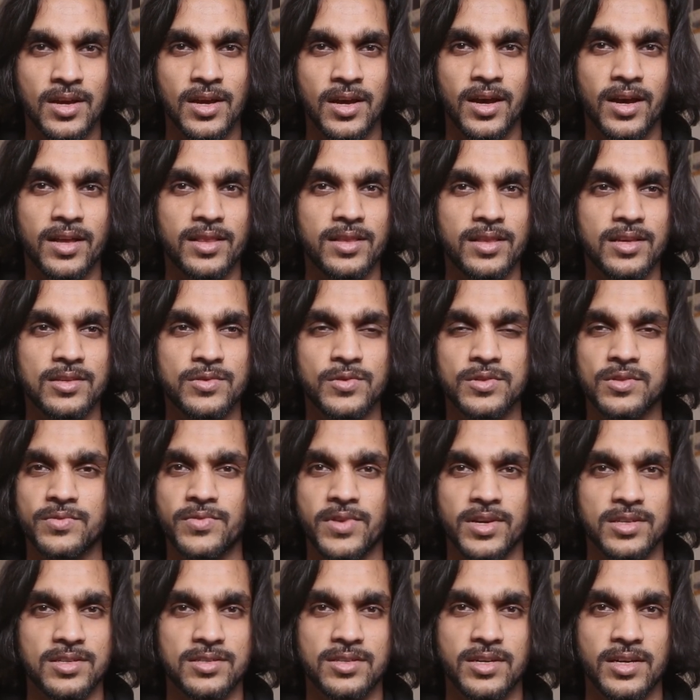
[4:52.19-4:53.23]
And this was
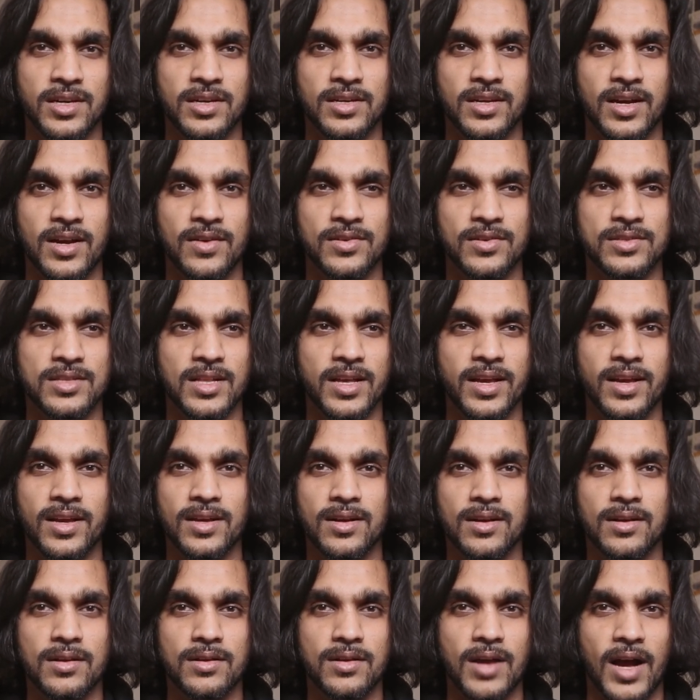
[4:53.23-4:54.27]
frustrating. I was like,
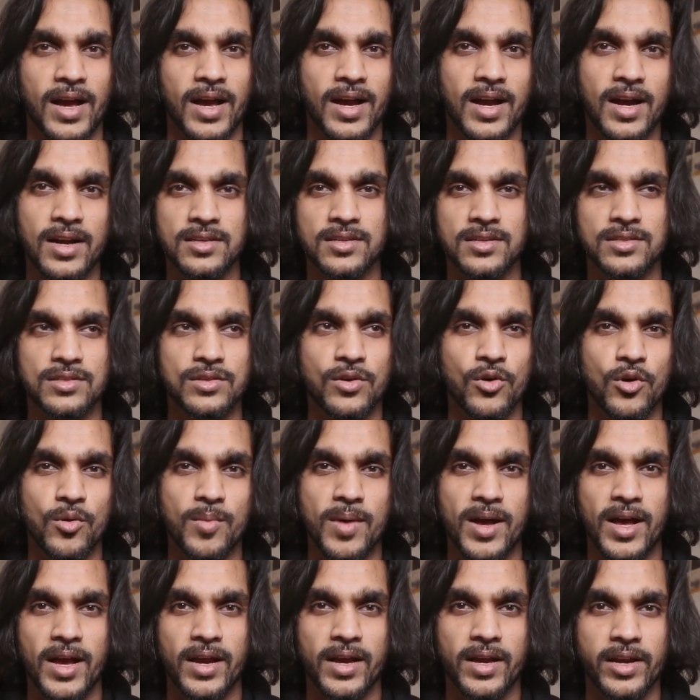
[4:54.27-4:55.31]
I can't just go
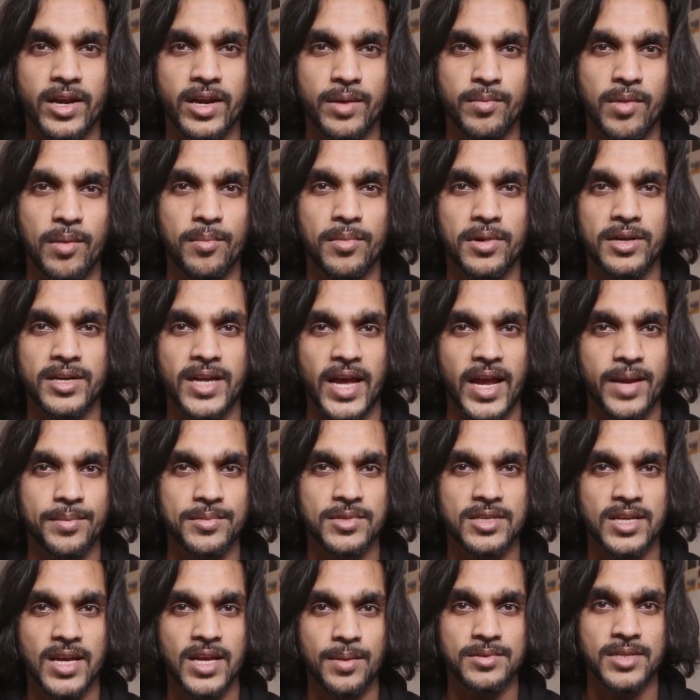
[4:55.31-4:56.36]
back and remember
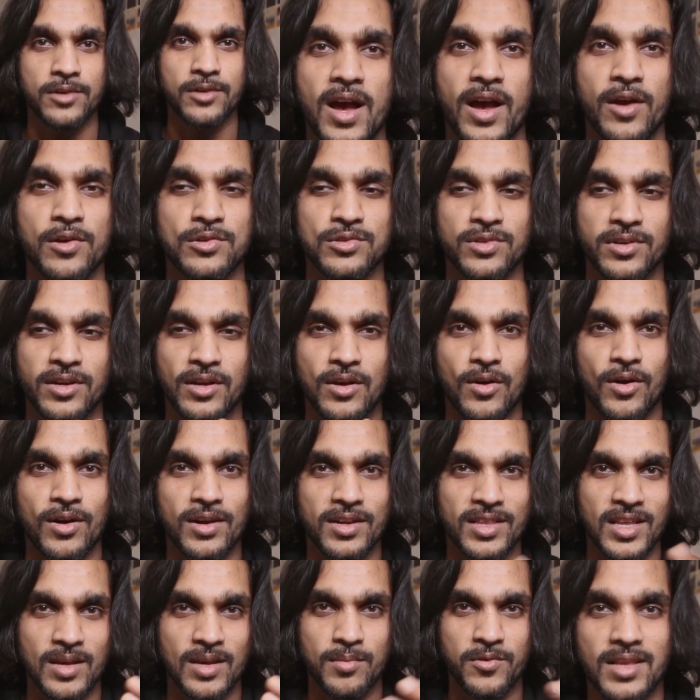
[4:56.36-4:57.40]
timestamps. I used to
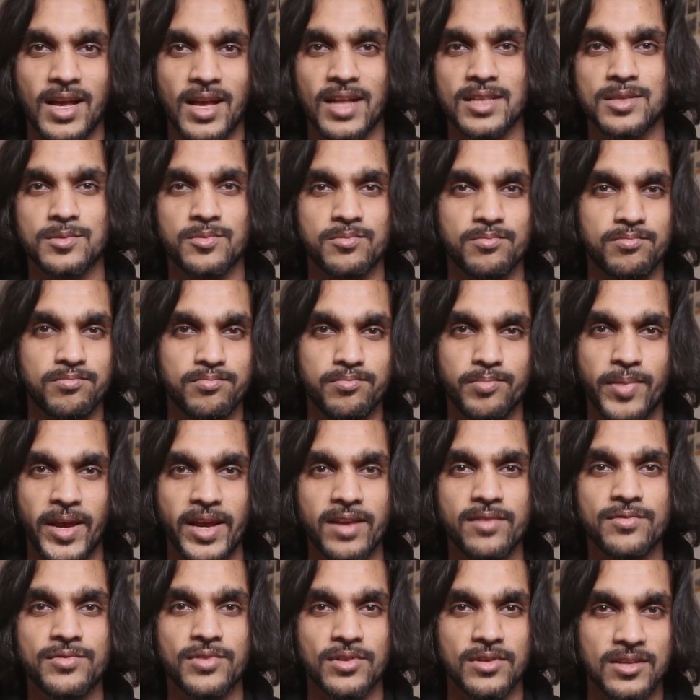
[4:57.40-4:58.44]
record them, but that's
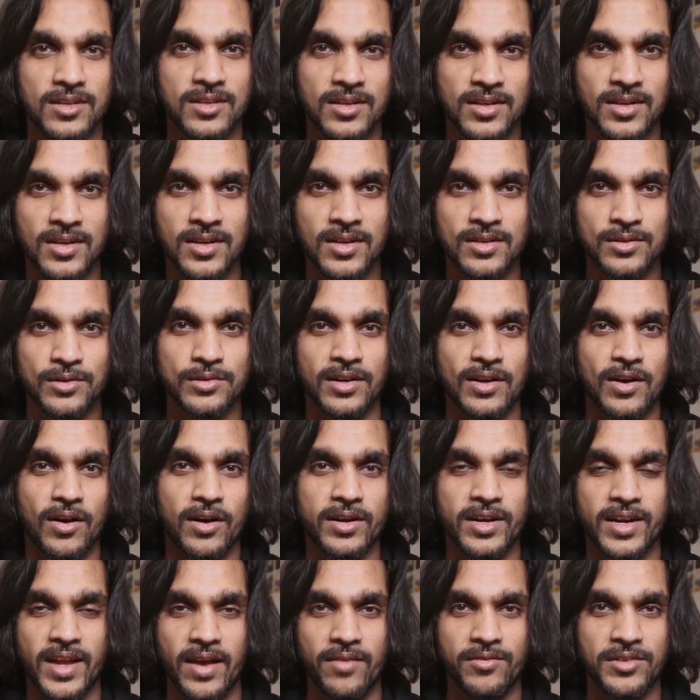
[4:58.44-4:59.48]
painful to
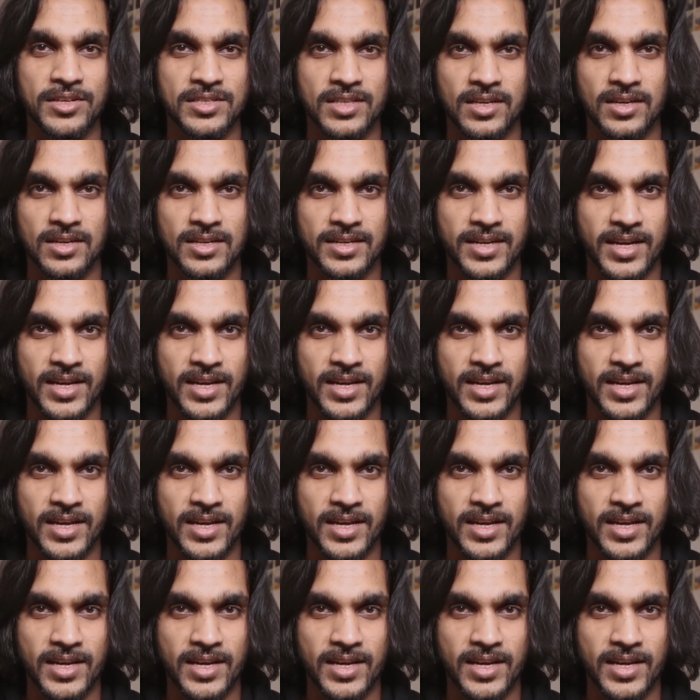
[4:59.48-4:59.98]
record it every single